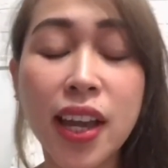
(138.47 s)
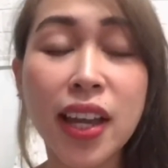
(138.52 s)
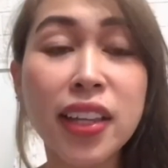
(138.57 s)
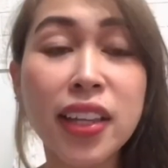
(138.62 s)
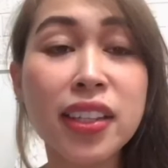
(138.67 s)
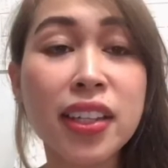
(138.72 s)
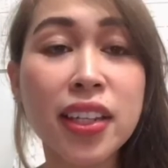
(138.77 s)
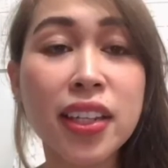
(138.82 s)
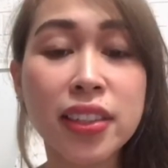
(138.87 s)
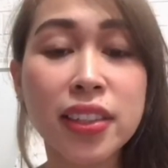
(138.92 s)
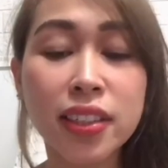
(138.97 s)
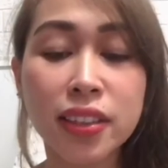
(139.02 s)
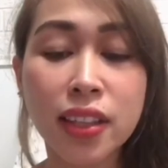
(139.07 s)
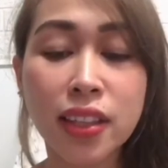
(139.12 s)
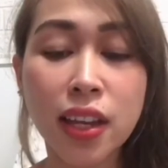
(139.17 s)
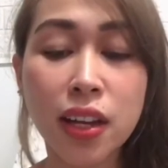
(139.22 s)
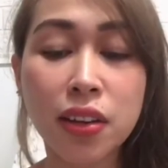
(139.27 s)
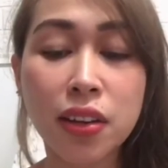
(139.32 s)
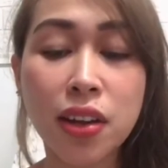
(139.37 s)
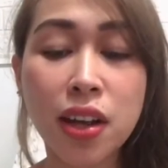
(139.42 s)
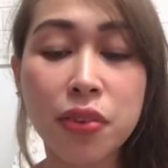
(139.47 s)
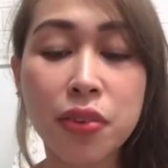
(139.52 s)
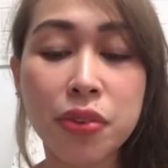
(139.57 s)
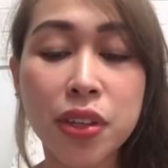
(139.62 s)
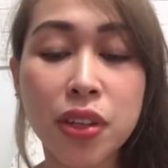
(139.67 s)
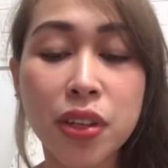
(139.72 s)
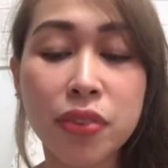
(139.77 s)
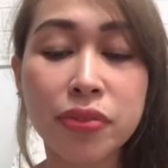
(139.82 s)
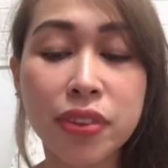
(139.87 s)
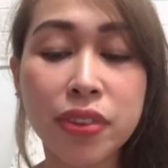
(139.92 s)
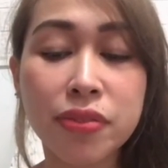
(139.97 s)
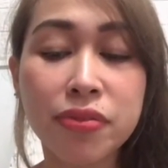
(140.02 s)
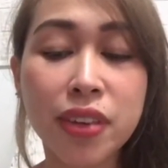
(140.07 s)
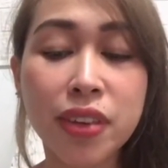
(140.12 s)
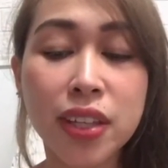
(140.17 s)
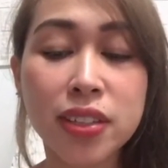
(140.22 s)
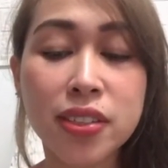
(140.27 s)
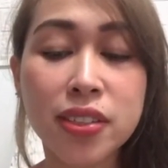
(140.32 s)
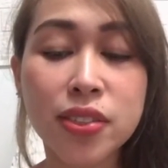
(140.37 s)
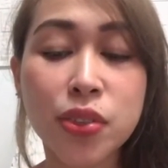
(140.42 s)
an itinerary of
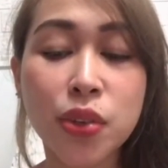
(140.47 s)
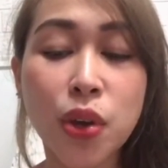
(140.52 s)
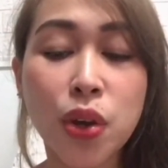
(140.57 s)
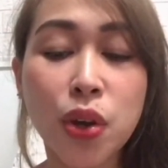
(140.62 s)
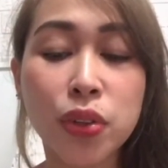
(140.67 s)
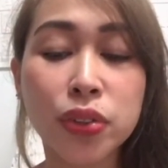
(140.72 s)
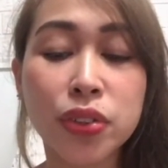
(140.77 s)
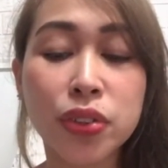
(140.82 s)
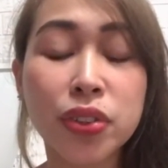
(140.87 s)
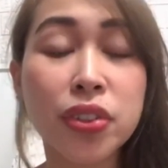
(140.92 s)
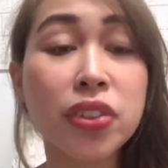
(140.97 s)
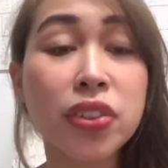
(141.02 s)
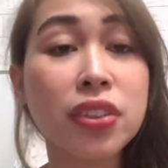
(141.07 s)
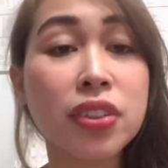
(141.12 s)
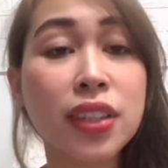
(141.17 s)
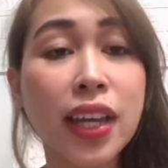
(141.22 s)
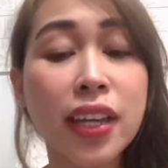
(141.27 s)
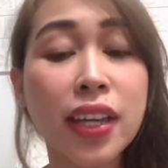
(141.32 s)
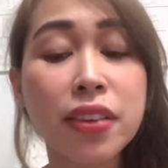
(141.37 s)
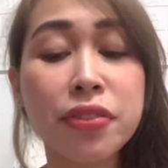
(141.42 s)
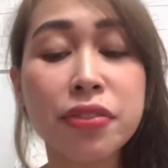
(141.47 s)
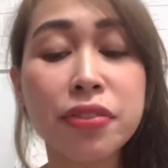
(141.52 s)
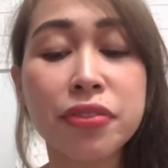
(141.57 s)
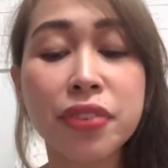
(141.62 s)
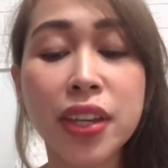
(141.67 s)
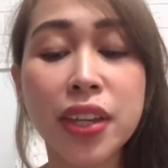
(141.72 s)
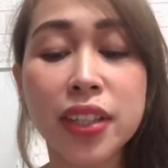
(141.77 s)
events to honor her life